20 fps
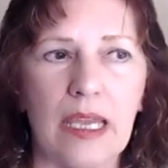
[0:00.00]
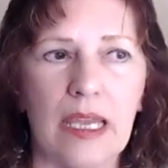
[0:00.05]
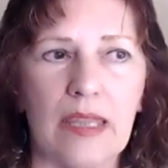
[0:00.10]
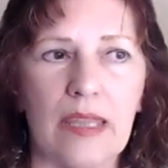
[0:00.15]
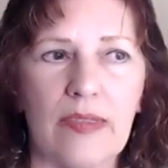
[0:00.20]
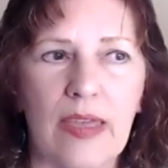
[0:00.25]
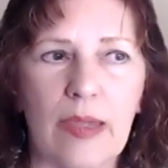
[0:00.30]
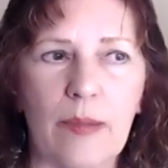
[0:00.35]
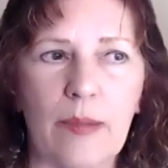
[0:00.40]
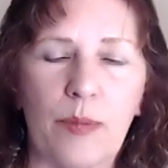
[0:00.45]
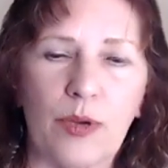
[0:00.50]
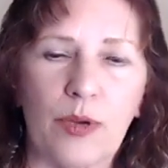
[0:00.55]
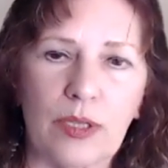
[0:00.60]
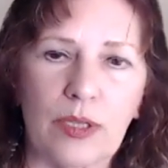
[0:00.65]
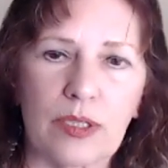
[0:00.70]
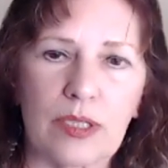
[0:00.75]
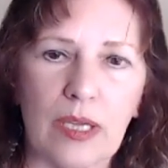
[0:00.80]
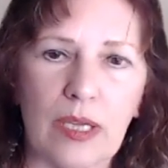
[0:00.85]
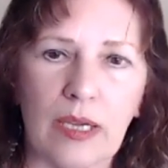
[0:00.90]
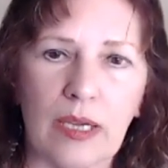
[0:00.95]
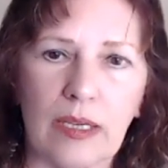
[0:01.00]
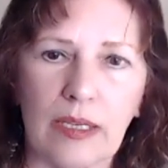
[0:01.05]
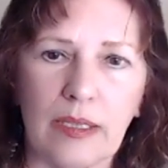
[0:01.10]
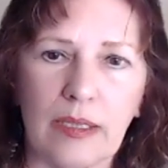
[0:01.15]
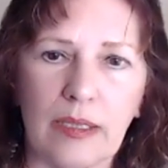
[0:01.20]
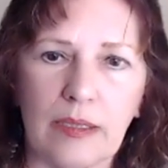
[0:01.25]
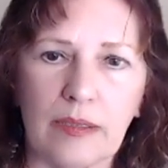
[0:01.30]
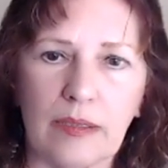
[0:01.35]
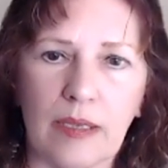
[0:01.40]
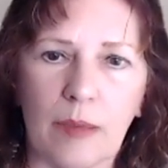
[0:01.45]
they put
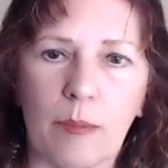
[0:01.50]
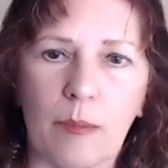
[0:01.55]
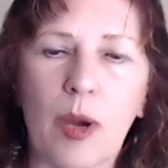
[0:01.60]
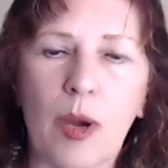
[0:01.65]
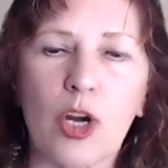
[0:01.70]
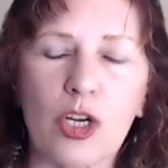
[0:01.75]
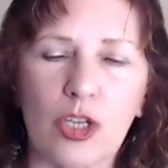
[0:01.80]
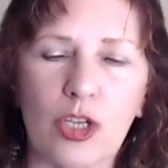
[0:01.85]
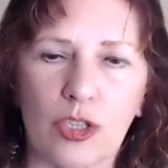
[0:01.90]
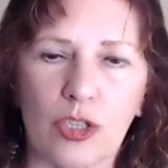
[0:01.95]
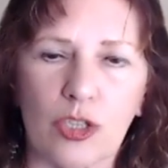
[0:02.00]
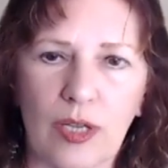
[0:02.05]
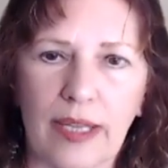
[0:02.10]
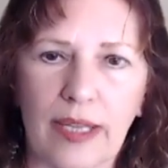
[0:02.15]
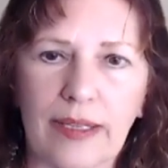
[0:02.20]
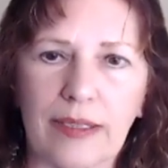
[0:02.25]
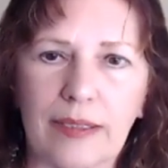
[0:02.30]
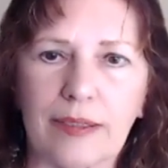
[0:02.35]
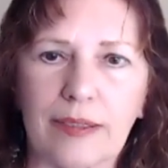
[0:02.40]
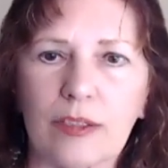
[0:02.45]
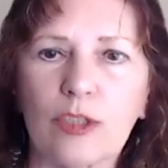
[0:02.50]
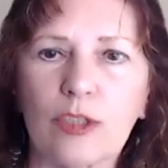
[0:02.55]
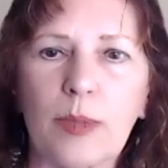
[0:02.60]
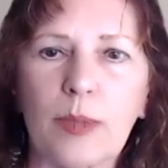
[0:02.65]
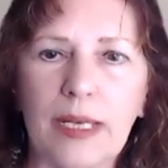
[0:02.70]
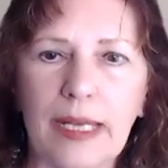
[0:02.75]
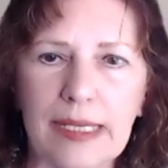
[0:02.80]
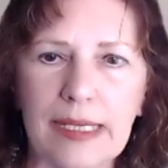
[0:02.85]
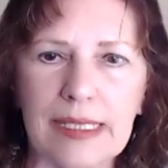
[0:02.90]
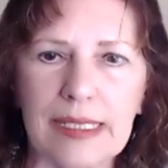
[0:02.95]
a marker, like a
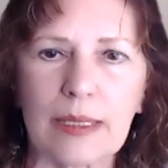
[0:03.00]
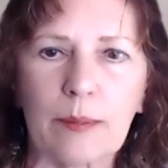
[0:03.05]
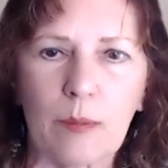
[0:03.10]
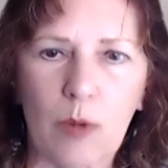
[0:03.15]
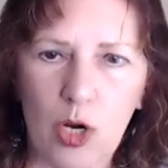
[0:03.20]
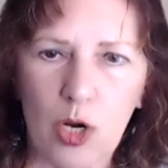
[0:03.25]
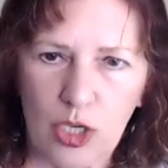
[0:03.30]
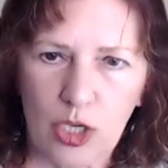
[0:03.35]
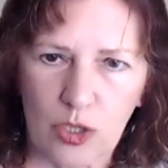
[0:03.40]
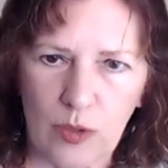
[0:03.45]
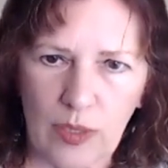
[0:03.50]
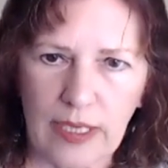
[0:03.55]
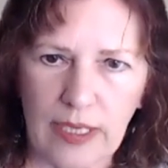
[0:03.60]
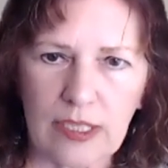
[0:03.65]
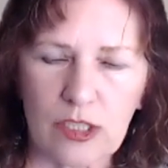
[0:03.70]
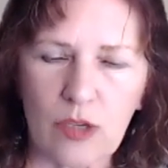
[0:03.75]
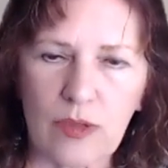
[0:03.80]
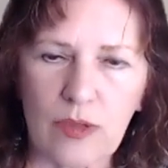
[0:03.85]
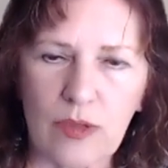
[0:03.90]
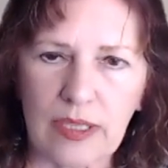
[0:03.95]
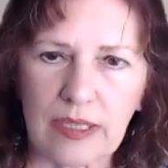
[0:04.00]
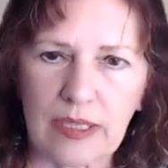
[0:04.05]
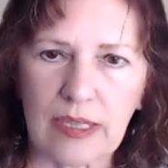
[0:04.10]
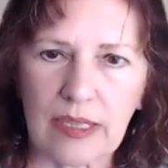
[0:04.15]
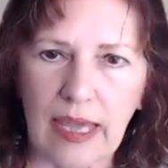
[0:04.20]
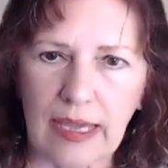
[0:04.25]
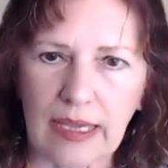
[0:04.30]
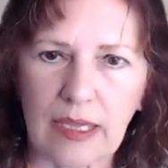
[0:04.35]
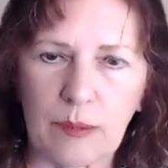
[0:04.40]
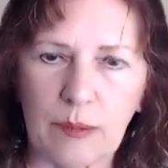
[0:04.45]
luminescent marker in so that
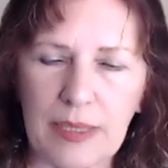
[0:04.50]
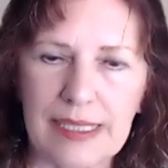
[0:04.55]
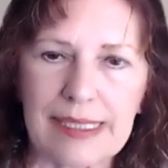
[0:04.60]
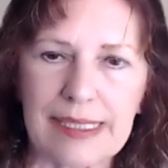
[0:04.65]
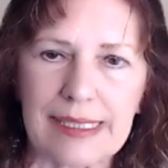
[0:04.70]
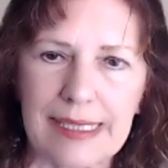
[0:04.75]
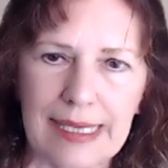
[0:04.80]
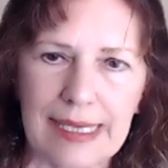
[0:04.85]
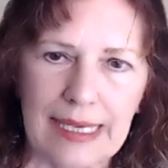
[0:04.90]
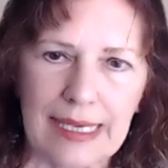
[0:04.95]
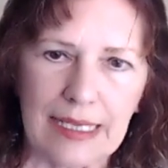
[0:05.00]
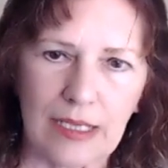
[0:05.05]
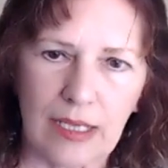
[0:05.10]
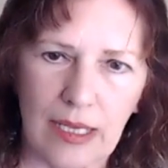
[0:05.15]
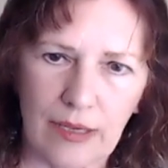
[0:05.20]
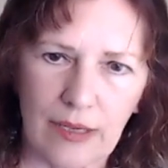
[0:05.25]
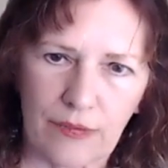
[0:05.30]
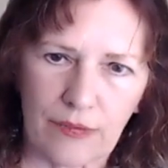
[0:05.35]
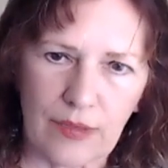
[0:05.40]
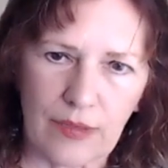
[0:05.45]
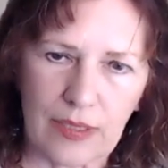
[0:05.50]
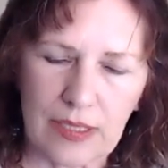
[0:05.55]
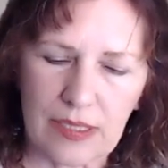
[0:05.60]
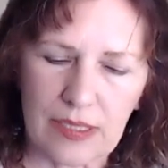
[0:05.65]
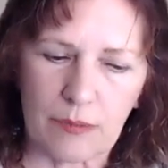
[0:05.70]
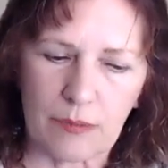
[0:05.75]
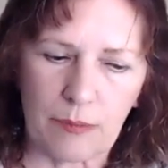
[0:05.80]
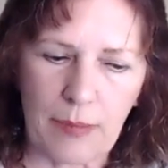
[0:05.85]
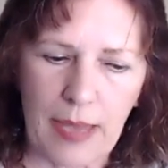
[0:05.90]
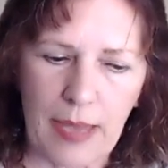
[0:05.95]
that can be seen if
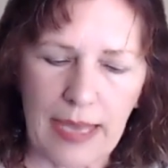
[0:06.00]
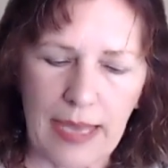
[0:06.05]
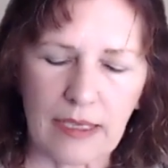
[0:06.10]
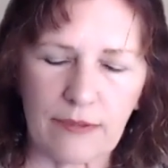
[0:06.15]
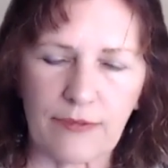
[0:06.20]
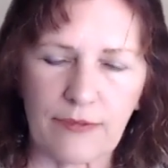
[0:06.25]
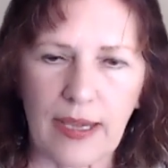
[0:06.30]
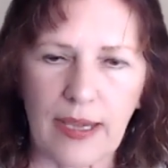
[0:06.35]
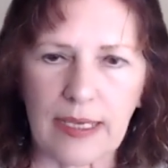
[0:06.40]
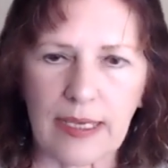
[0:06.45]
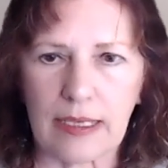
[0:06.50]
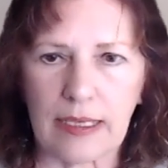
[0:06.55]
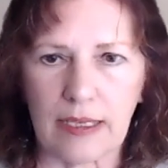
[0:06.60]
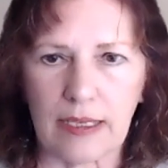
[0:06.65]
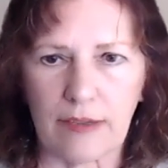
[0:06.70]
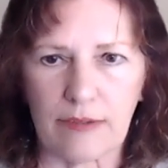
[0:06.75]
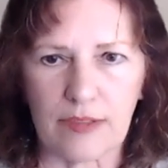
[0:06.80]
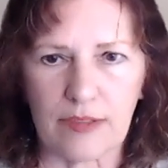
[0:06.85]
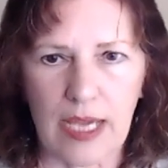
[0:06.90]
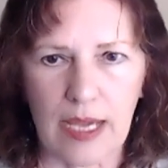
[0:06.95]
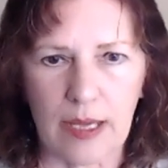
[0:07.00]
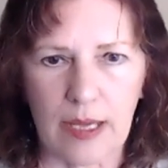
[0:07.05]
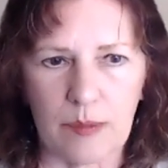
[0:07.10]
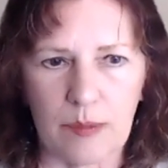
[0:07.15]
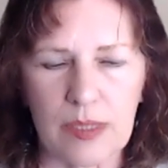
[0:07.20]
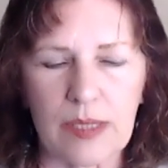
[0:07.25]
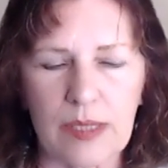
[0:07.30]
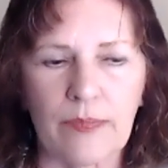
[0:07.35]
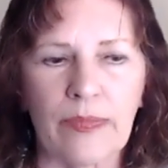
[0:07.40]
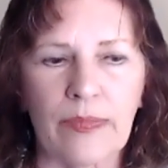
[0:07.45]
it's magnified enough
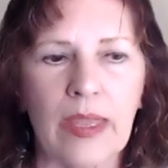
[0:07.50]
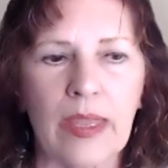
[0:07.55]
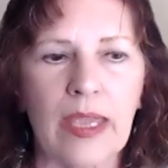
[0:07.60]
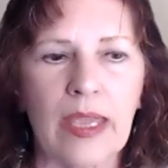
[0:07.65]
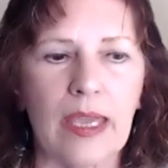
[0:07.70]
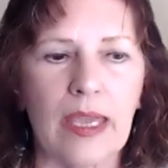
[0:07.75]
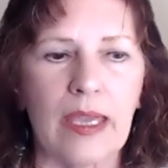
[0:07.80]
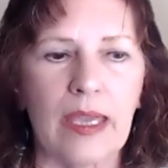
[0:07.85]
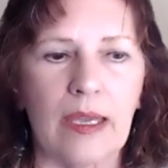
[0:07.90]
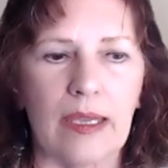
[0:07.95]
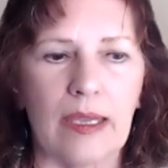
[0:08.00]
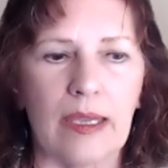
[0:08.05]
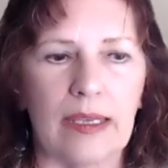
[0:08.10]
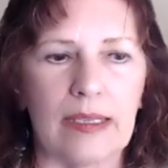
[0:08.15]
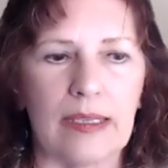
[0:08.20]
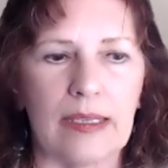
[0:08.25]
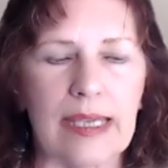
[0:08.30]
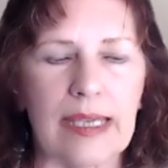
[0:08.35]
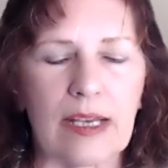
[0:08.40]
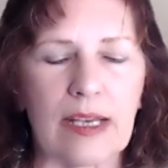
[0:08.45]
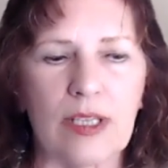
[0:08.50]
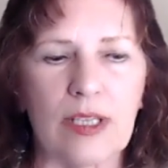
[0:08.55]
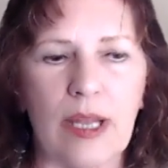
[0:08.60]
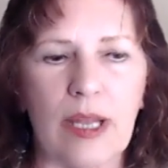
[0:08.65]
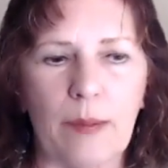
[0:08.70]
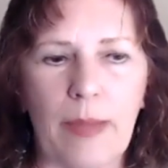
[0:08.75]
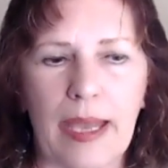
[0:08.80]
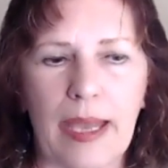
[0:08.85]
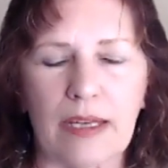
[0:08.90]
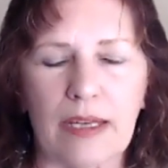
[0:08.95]
times. And it's actually
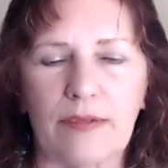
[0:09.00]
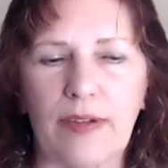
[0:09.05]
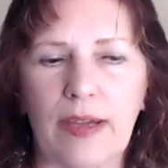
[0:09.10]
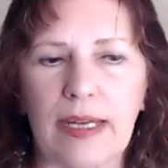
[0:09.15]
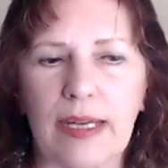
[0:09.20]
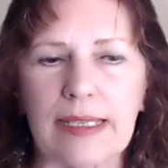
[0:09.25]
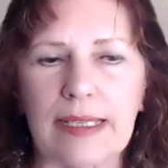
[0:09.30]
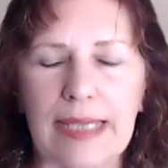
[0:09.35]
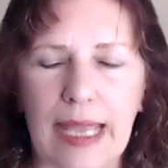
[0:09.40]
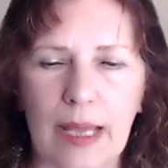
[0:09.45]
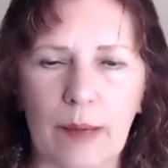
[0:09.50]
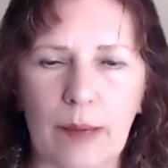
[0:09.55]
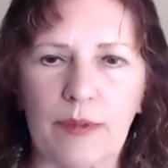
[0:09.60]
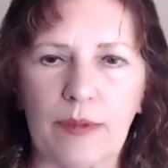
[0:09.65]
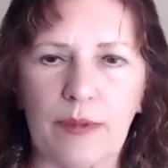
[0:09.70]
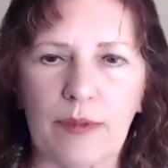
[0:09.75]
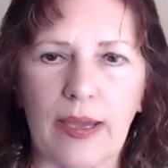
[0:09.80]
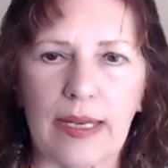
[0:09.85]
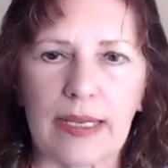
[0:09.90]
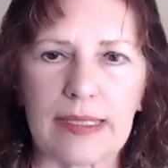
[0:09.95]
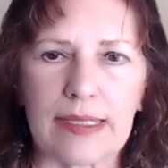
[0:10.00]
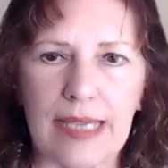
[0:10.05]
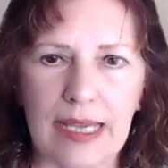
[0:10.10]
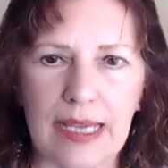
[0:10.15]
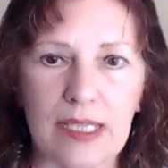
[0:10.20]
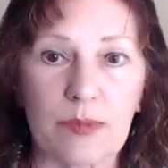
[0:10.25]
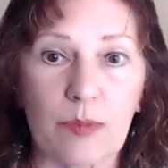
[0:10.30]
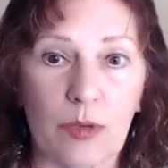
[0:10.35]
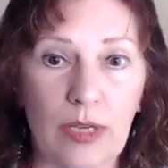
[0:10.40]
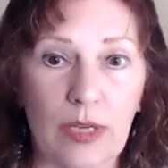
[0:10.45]
not magnified, it's amplified, it's
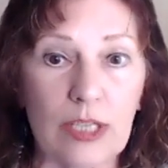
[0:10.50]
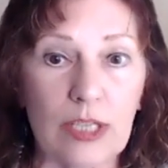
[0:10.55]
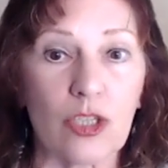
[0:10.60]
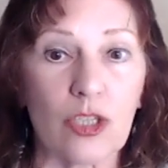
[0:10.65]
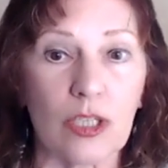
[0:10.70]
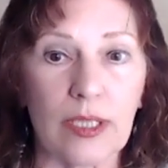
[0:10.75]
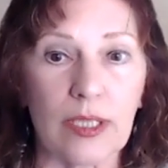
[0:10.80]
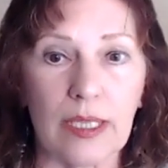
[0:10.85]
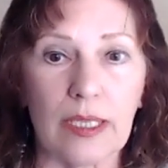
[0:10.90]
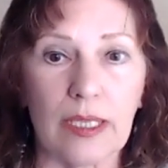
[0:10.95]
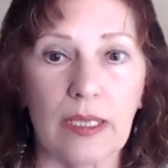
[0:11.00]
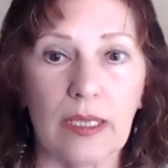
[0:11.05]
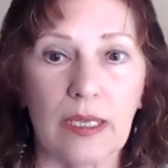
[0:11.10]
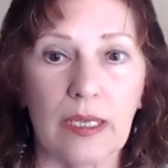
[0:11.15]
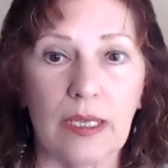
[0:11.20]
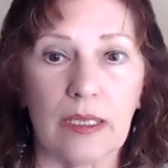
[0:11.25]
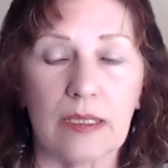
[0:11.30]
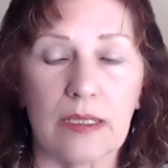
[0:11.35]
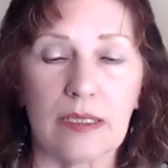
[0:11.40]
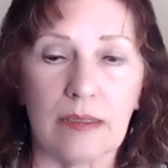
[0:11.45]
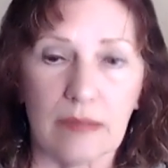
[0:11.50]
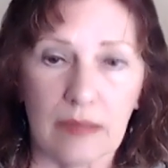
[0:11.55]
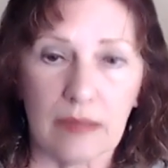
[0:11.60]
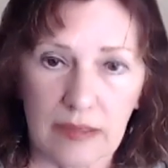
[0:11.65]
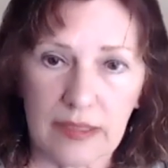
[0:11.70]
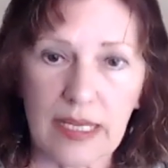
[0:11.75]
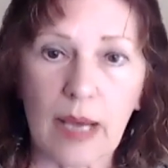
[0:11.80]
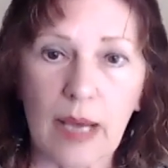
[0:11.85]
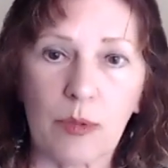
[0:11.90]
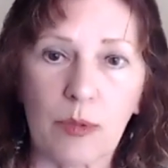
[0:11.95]
exponentially
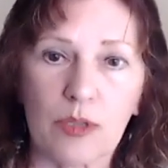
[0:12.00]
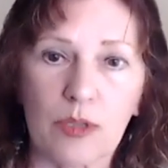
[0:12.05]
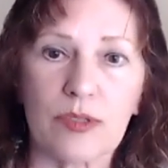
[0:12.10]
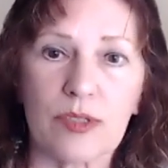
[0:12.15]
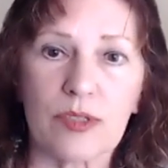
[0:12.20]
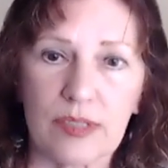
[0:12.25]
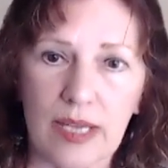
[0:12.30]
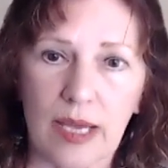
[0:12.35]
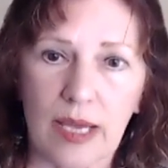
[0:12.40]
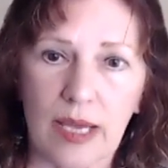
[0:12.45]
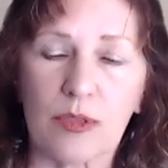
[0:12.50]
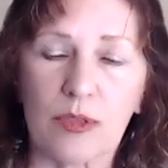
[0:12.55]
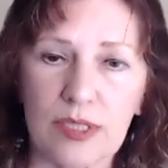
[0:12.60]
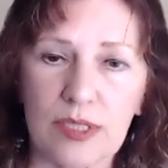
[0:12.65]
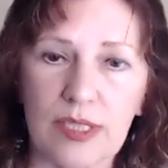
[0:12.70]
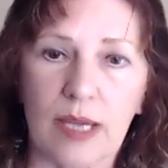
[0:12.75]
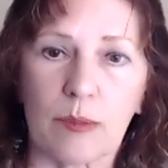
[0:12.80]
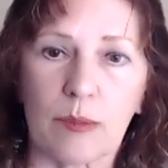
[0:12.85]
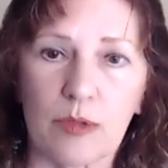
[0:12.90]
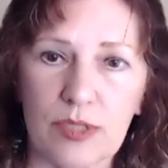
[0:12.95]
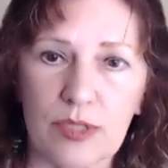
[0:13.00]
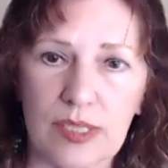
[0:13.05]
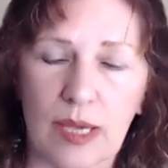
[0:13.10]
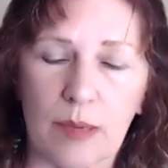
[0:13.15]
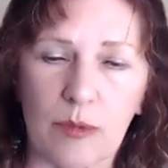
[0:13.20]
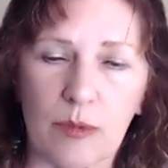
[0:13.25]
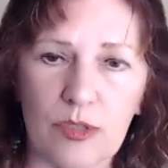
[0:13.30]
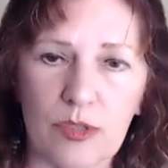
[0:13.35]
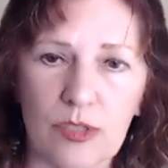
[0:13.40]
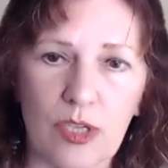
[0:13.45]
doubles.
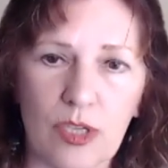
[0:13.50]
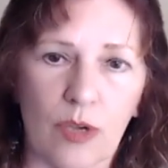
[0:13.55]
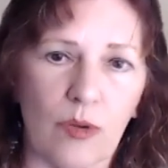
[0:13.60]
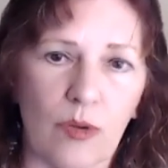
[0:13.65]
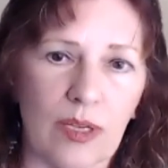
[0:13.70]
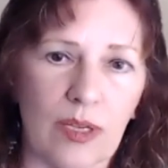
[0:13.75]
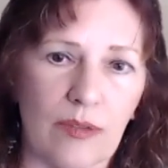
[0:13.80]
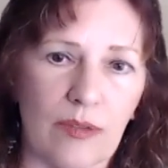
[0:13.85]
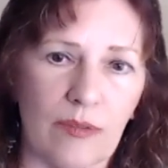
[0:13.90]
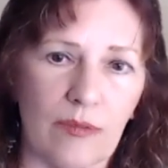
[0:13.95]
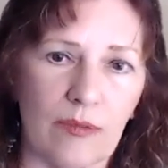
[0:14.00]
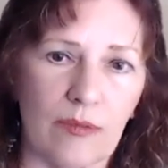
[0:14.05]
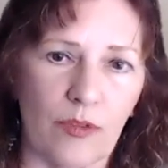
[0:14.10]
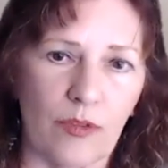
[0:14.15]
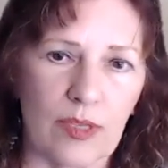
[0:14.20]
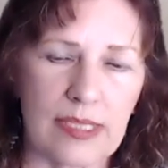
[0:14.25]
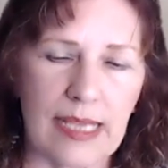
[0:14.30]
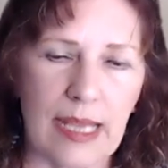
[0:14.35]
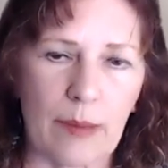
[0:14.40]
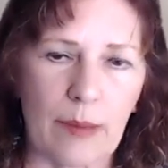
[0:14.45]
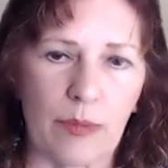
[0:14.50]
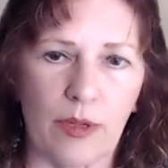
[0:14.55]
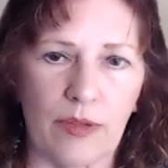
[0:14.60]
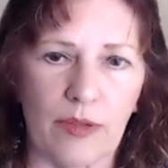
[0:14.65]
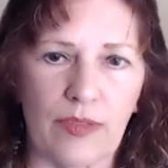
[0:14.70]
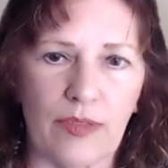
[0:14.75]
So for example, if